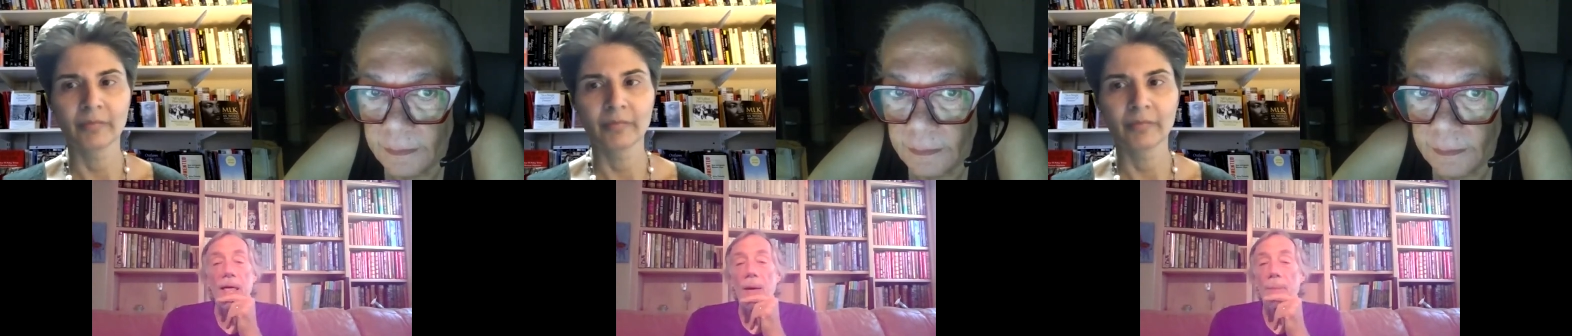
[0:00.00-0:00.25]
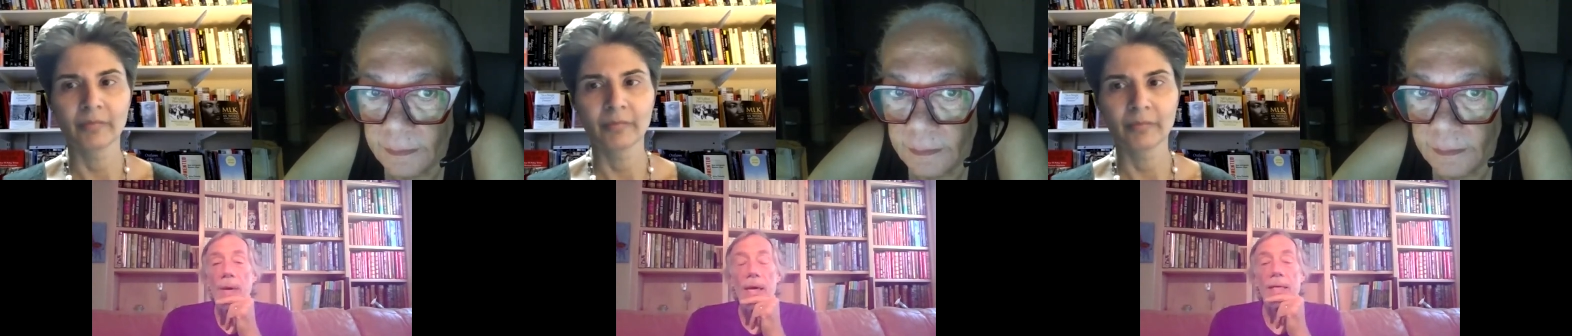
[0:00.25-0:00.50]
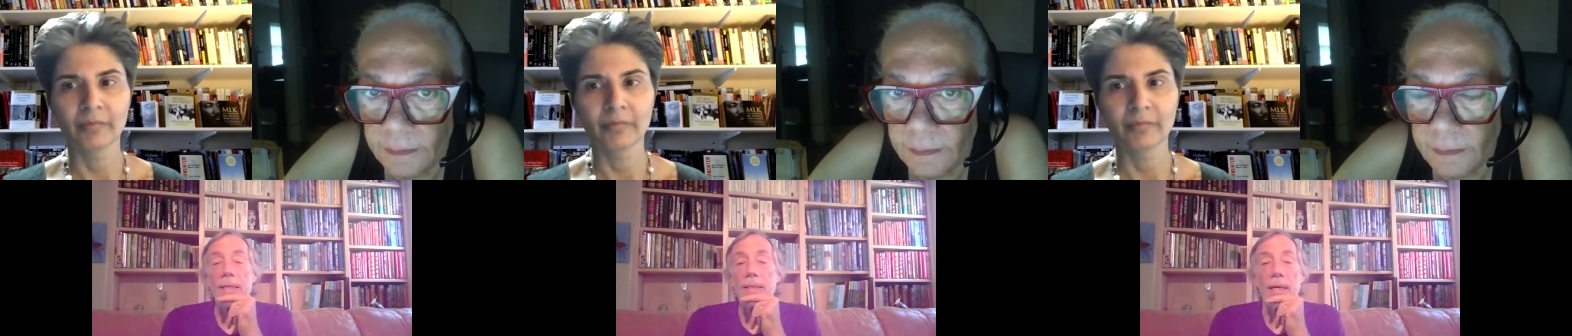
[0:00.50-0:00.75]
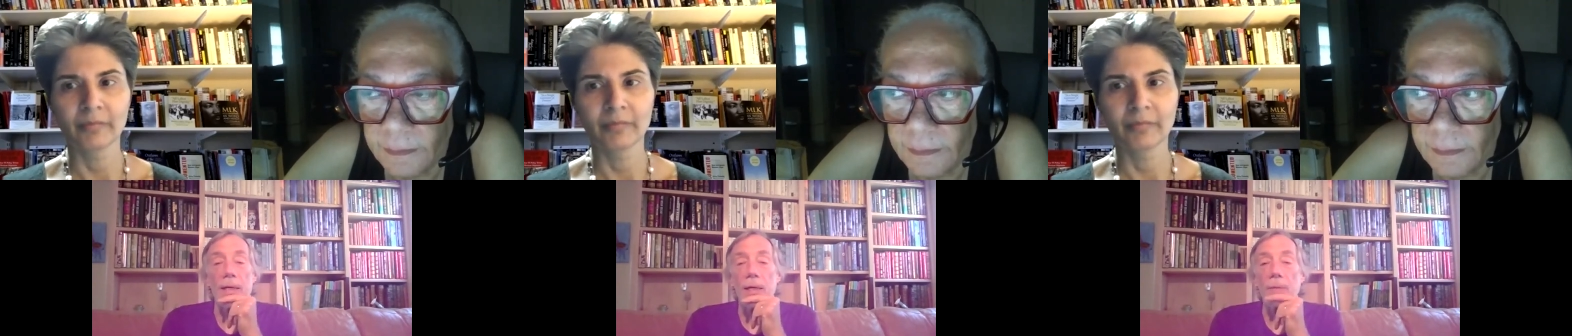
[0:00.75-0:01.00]

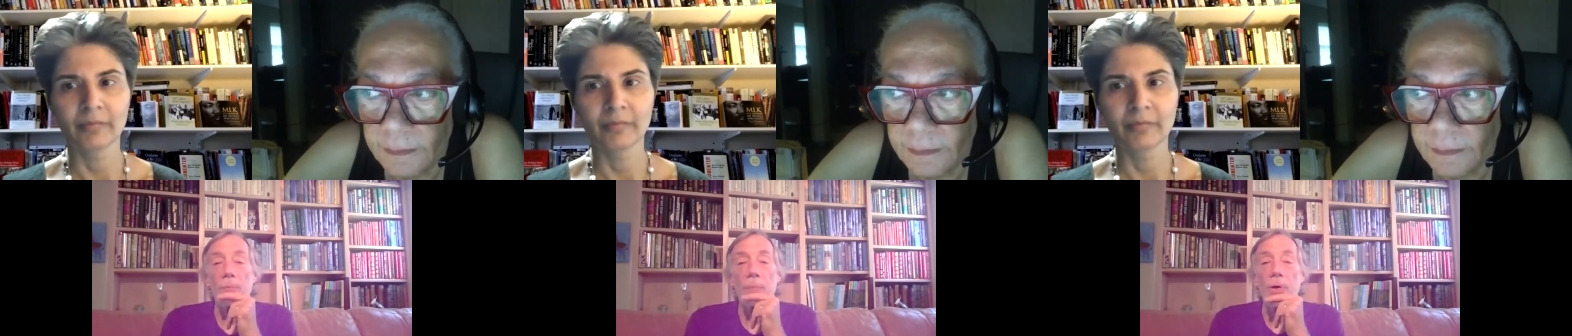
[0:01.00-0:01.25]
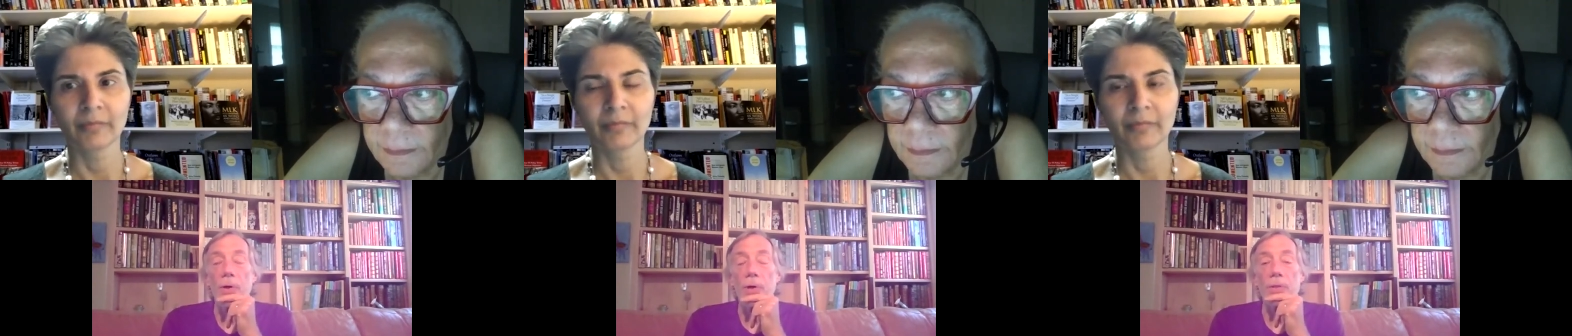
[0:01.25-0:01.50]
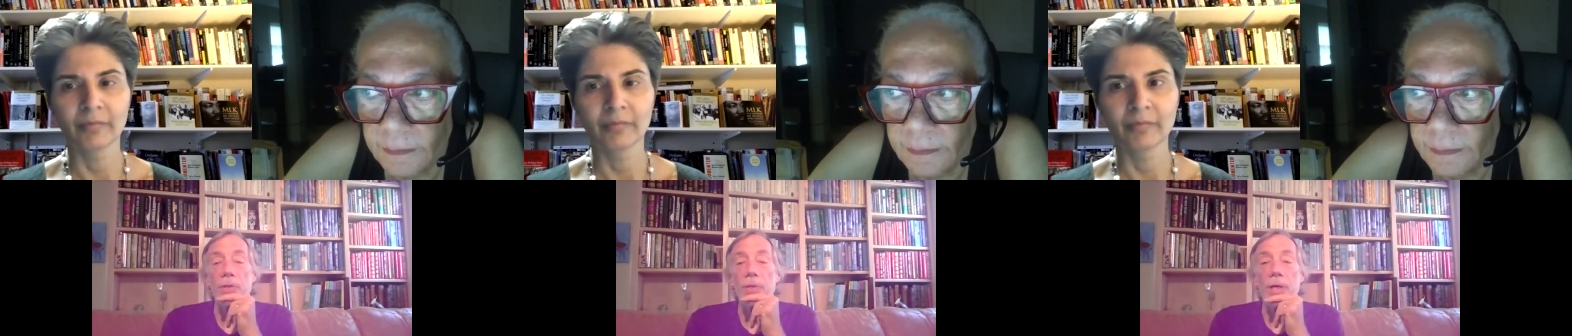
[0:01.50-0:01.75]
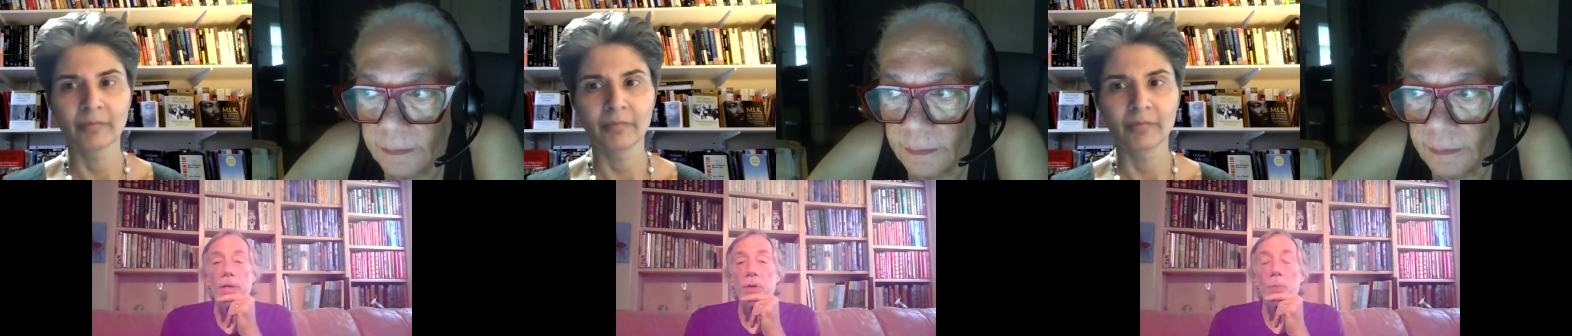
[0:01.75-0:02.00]
Speaker 1: amazing books
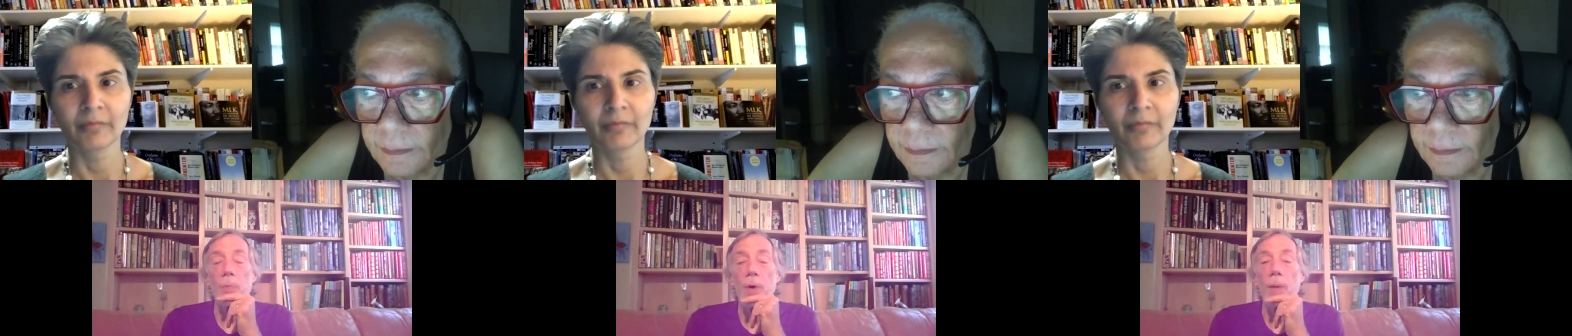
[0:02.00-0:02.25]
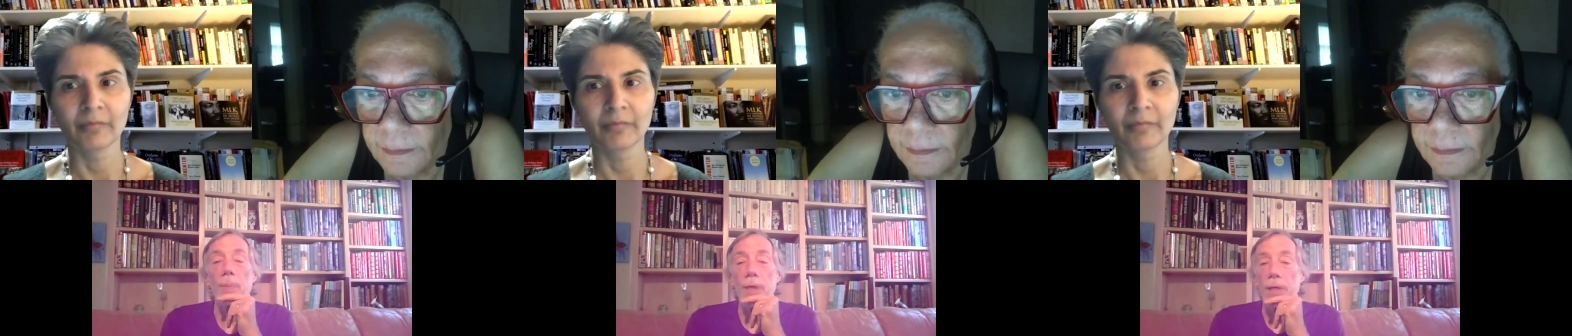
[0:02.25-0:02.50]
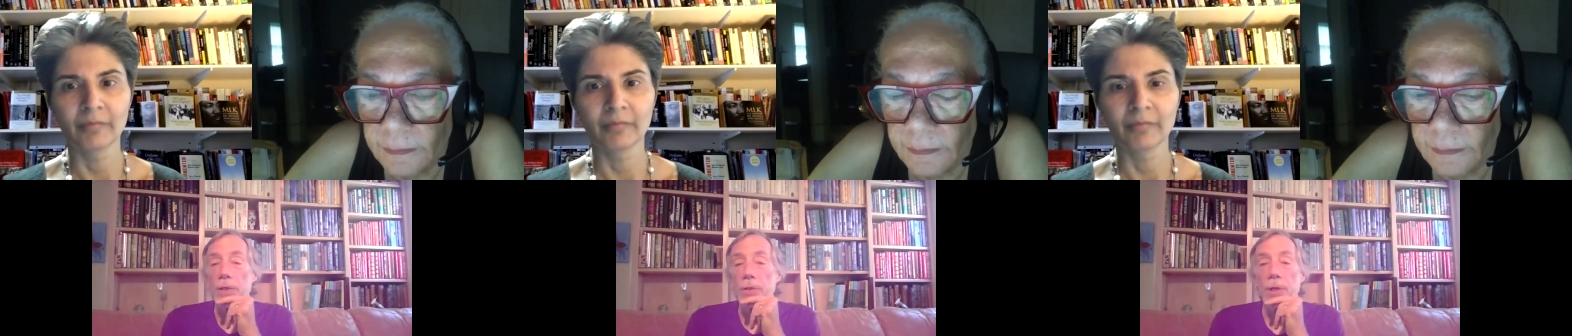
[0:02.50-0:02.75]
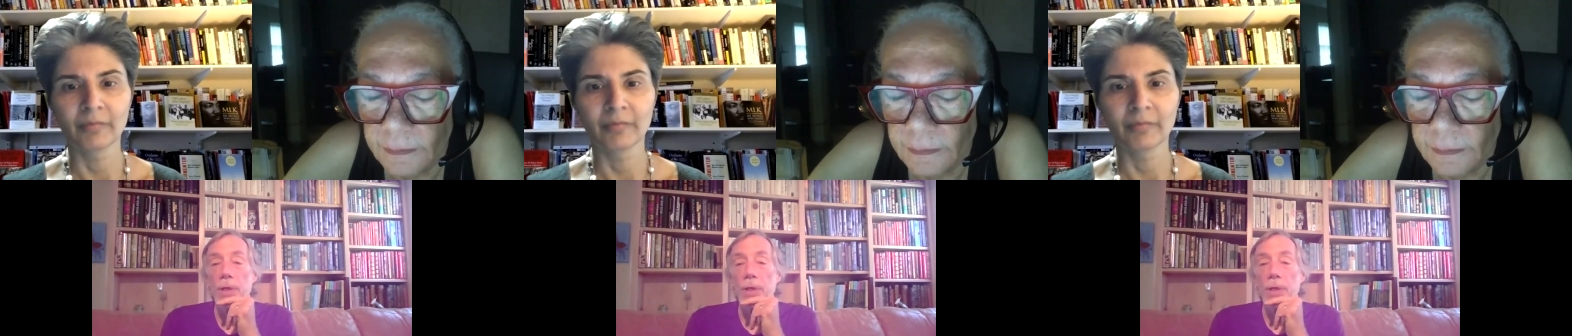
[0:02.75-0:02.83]
that you publish